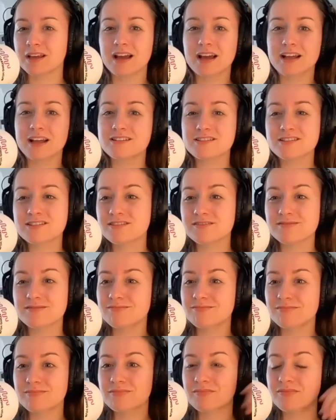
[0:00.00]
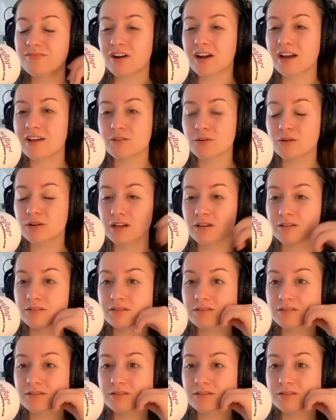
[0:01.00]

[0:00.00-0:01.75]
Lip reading: and fuck everyone else.